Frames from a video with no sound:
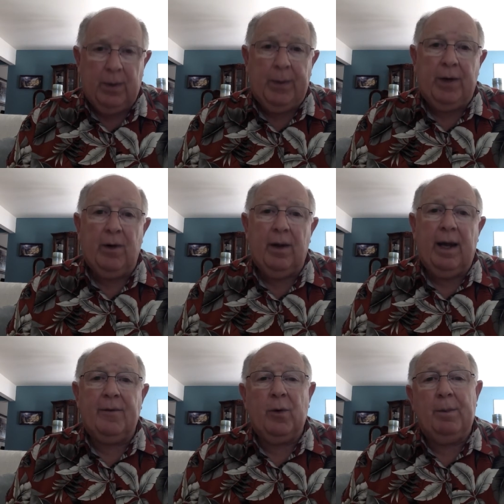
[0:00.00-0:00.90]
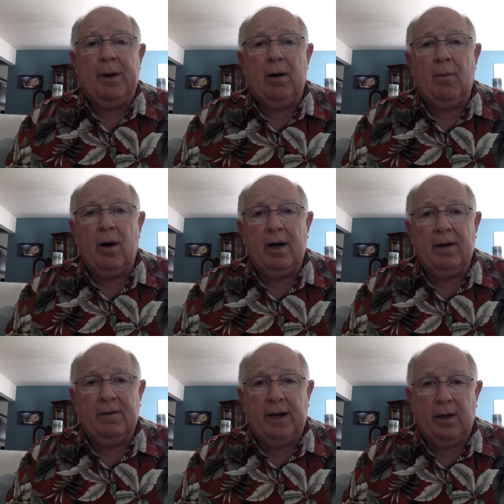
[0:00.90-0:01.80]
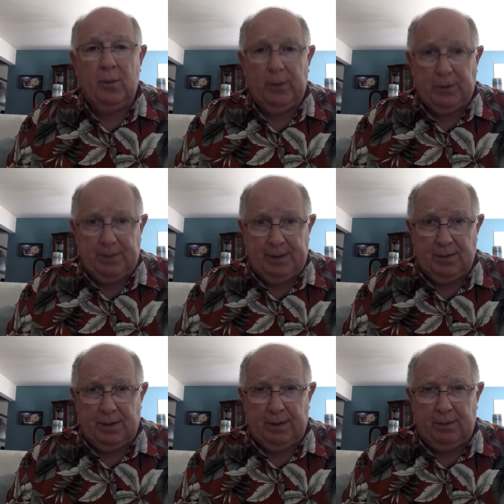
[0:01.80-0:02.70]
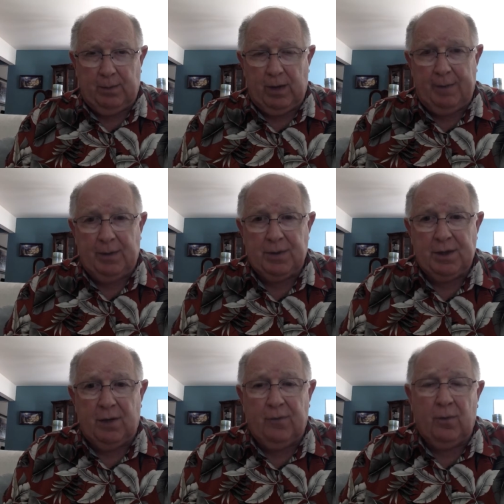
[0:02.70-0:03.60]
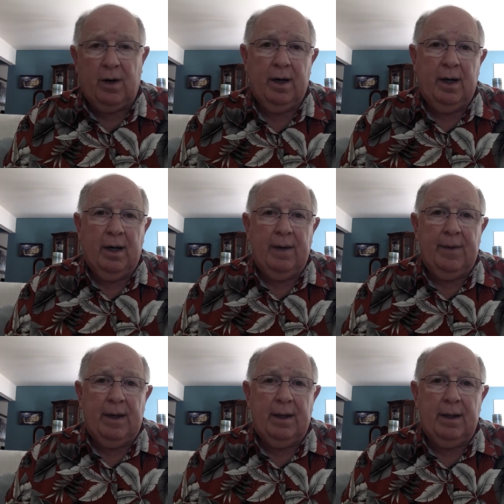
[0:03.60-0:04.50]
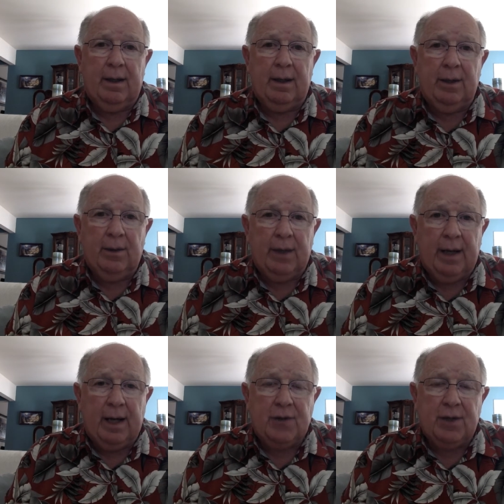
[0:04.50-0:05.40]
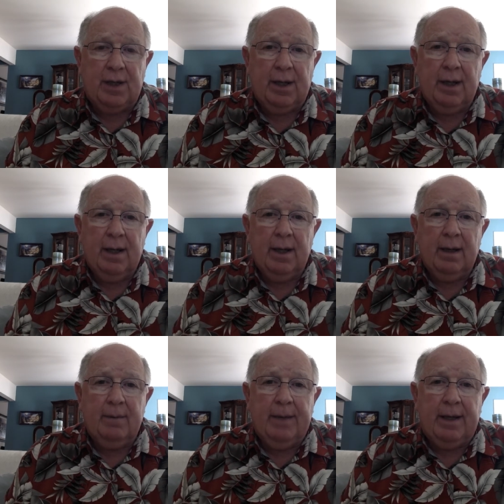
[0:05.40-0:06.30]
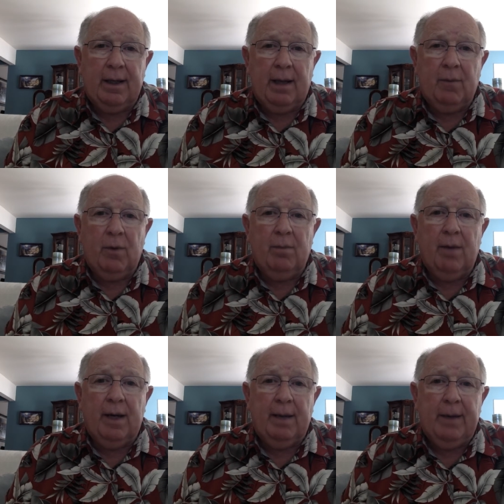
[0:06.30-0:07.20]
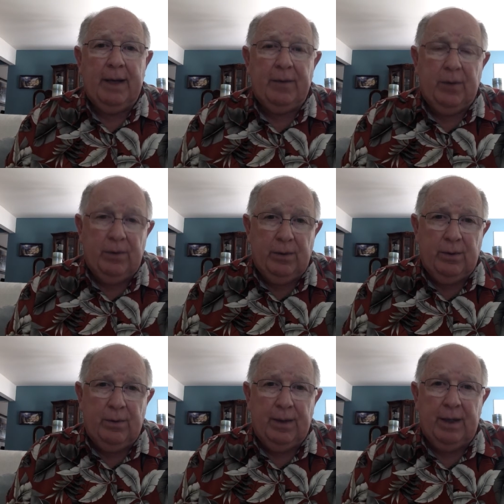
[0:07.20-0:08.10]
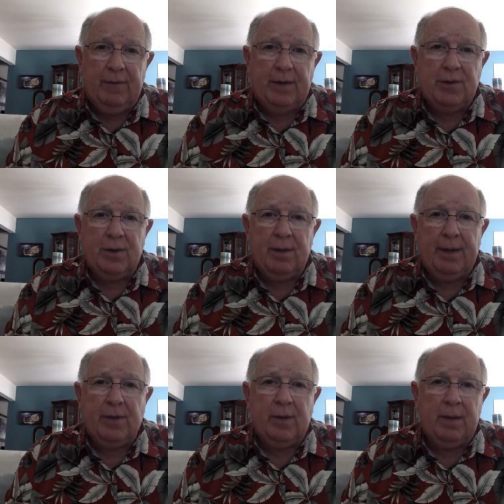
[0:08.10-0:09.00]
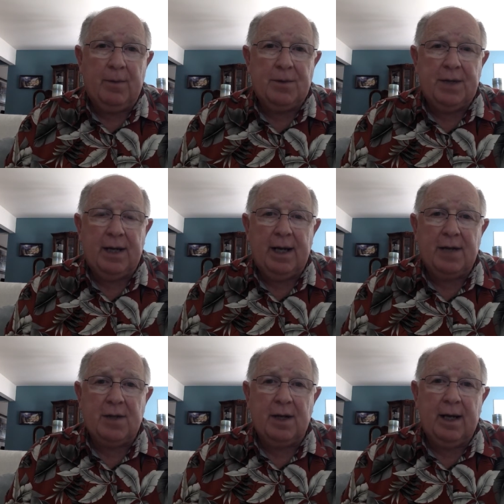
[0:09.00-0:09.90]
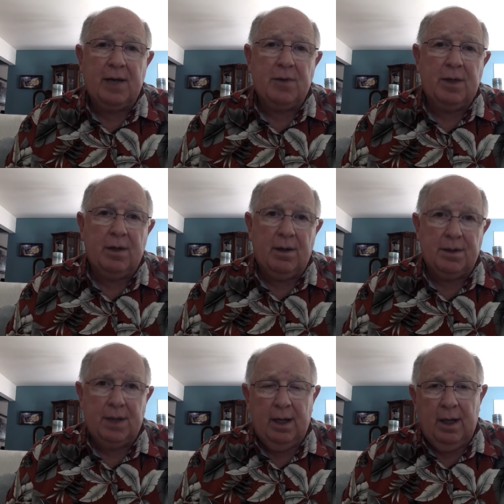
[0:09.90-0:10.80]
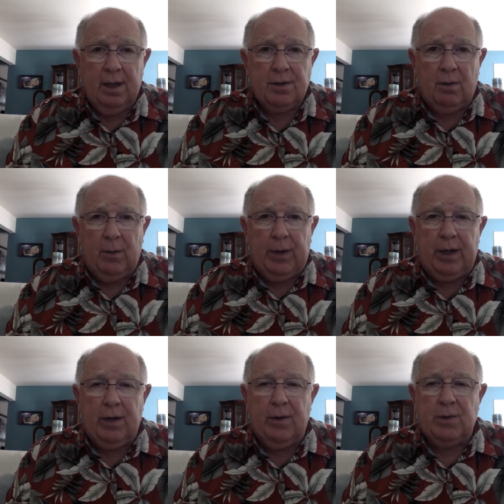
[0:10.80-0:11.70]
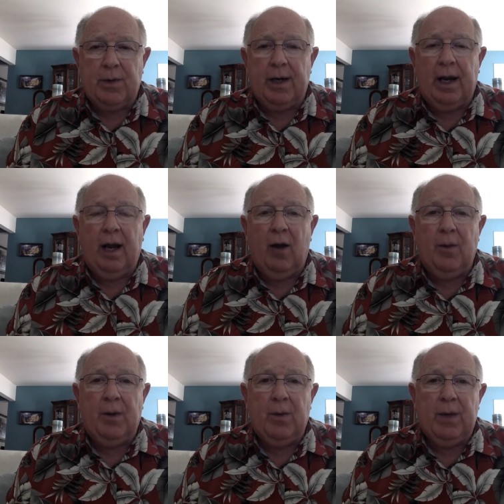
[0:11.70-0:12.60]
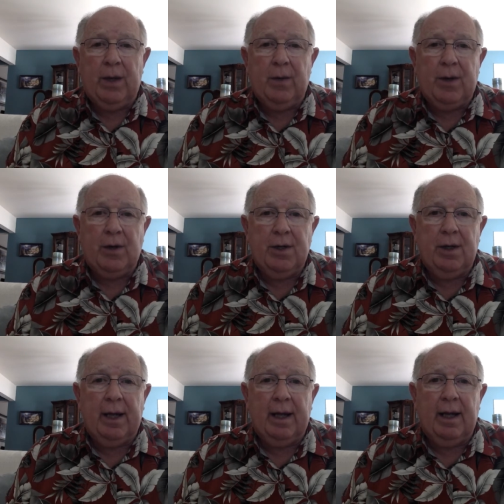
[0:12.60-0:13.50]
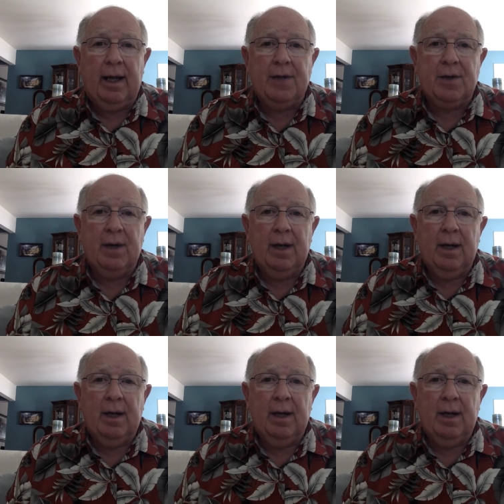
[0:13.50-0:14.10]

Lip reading: we call after repair market value, which means what the property will sell for, then you can actually make a lot more money if you knew the investor can make 20% cash on cash returns. So what we're going to do is we're going to help you really with our deal analyzer.